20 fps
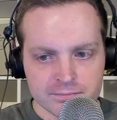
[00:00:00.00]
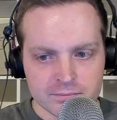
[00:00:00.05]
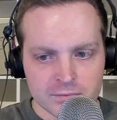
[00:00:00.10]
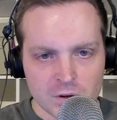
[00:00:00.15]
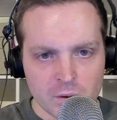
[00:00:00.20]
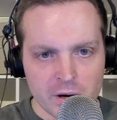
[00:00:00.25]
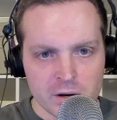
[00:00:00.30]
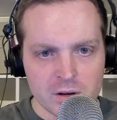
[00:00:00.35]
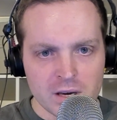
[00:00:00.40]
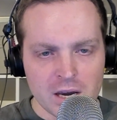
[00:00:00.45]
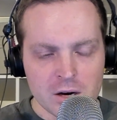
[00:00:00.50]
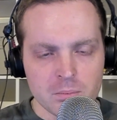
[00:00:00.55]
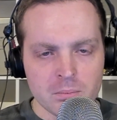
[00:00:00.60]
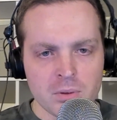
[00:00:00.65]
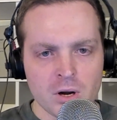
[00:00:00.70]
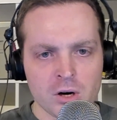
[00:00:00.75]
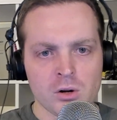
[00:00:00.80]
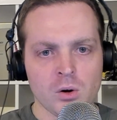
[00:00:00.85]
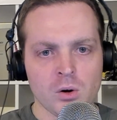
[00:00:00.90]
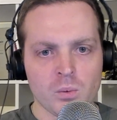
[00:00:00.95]
where you get a
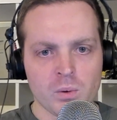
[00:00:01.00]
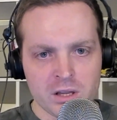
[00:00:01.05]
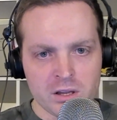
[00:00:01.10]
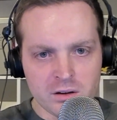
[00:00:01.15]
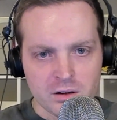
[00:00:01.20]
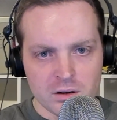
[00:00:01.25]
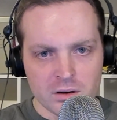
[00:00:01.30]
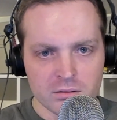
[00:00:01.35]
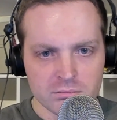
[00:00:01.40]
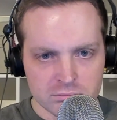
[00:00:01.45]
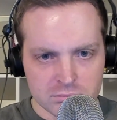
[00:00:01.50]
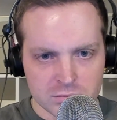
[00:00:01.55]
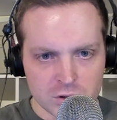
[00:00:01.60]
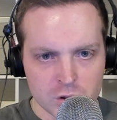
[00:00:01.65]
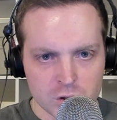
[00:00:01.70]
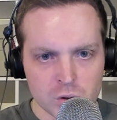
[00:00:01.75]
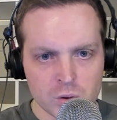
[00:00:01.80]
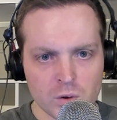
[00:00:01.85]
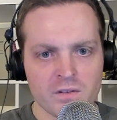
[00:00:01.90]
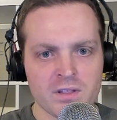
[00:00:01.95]
bundle with the
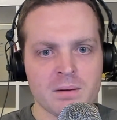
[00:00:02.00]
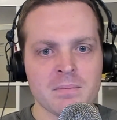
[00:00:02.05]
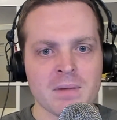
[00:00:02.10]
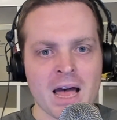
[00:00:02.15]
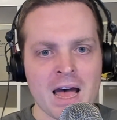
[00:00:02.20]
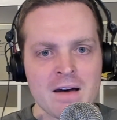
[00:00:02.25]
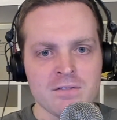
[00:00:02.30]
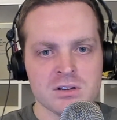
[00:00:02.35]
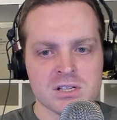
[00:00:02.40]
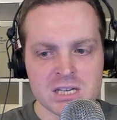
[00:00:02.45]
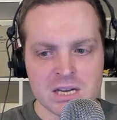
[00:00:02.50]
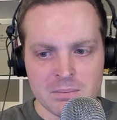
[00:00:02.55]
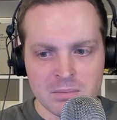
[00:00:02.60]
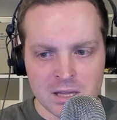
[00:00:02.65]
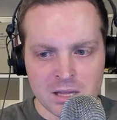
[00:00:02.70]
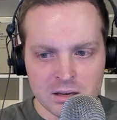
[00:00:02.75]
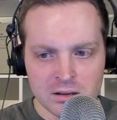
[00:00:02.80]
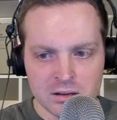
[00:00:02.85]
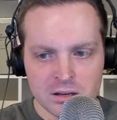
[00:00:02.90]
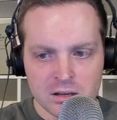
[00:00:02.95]
2 of them have the same
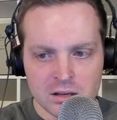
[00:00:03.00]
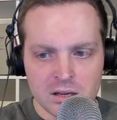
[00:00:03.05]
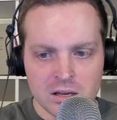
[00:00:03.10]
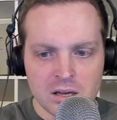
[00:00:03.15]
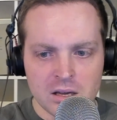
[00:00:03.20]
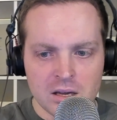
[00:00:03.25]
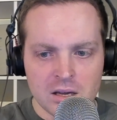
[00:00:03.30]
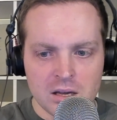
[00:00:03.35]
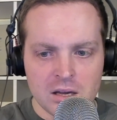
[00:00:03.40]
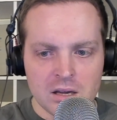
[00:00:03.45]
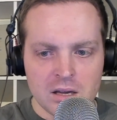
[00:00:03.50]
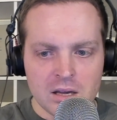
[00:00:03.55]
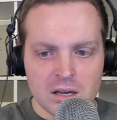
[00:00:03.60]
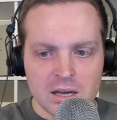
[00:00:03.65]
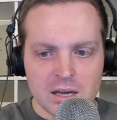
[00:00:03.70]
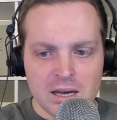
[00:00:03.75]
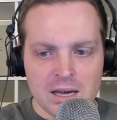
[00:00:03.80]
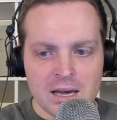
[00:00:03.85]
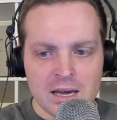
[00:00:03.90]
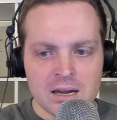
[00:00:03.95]
thing.
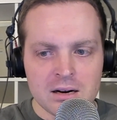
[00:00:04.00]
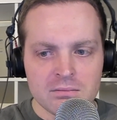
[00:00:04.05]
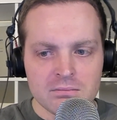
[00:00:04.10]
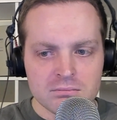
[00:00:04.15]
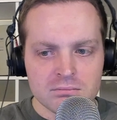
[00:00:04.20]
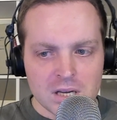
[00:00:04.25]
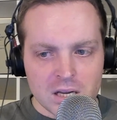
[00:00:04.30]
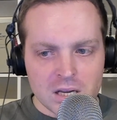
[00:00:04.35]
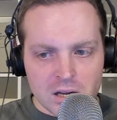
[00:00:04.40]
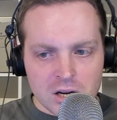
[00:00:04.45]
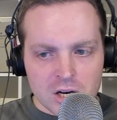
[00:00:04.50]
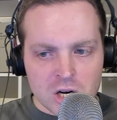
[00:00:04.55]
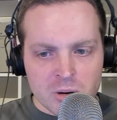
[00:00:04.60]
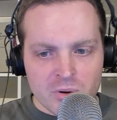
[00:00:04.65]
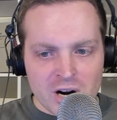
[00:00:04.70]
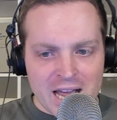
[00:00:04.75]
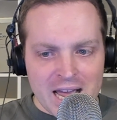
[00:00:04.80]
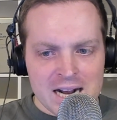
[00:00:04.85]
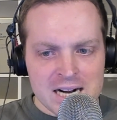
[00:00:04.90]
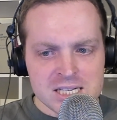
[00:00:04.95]
And number
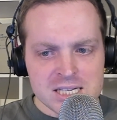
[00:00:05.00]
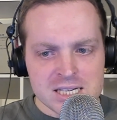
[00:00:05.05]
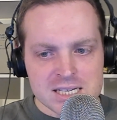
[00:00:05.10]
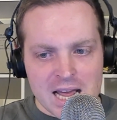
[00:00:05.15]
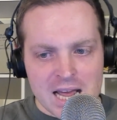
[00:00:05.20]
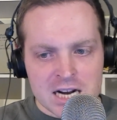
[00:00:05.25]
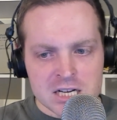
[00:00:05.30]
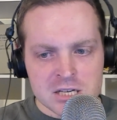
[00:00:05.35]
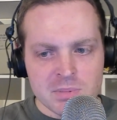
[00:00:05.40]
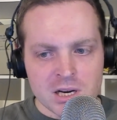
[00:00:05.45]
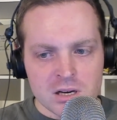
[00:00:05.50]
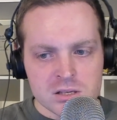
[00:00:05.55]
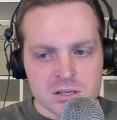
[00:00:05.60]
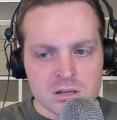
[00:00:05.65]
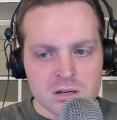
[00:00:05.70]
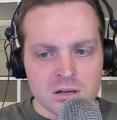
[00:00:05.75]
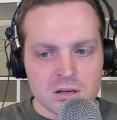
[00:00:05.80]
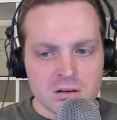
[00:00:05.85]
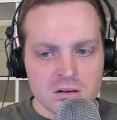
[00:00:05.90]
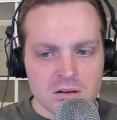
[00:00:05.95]
x is x because
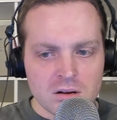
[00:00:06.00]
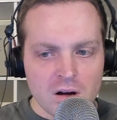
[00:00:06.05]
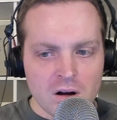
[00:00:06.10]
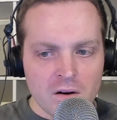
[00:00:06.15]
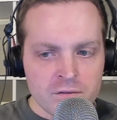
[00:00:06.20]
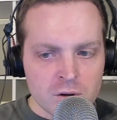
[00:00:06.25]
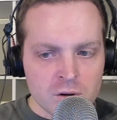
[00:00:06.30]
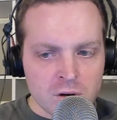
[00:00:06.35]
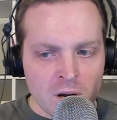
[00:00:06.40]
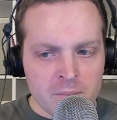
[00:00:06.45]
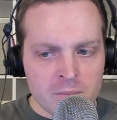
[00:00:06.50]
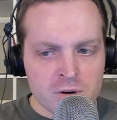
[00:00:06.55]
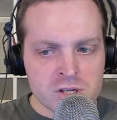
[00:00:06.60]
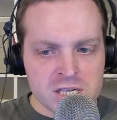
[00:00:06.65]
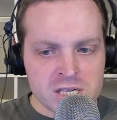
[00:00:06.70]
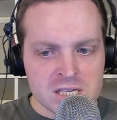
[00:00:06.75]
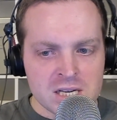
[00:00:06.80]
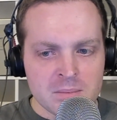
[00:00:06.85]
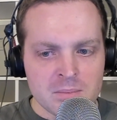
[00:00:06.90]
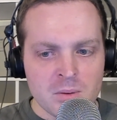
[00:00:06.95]
of the number
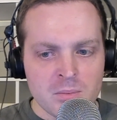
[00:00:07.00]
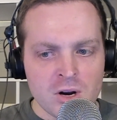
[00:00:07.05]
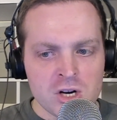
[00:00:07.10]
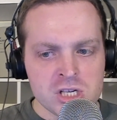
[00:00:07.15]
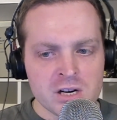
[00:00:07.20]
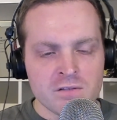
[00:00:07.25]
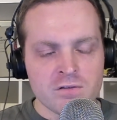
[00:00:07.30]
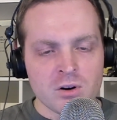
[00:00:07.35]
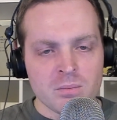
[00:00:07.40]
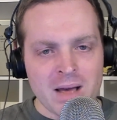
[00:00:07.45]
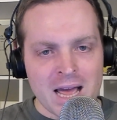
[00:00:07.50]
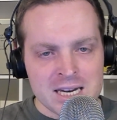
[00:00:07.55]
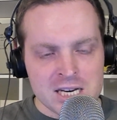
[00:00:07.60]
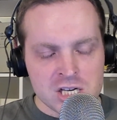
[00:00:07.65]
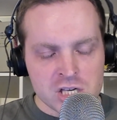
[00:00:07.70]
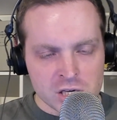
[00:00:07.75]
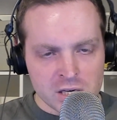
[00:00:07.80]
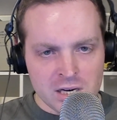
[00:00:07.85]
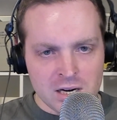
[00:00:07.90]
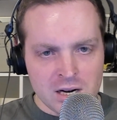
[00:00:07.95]
system emerging from
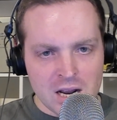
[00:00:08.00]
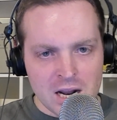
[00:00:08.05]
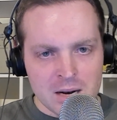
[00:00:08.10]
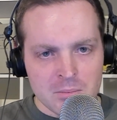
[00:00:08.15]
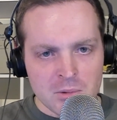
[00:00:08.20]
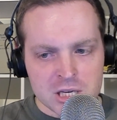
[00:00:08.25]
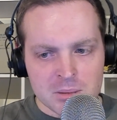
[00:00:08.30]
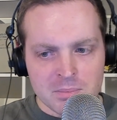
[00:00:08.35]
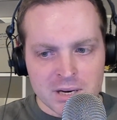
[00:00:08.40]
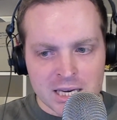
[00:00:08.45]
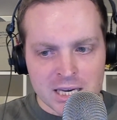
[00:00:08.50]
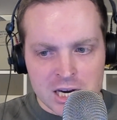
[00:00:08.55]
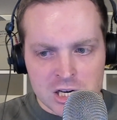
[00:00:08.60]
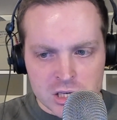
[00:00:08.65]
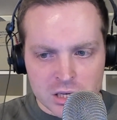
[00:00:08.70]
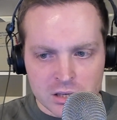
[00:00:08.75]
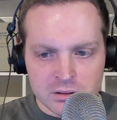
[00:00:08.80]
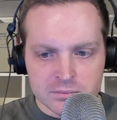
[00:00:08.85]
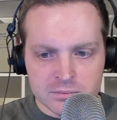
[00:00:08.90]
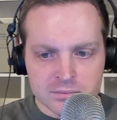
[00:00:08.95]
addition and
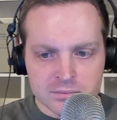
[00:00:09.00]
multiplication.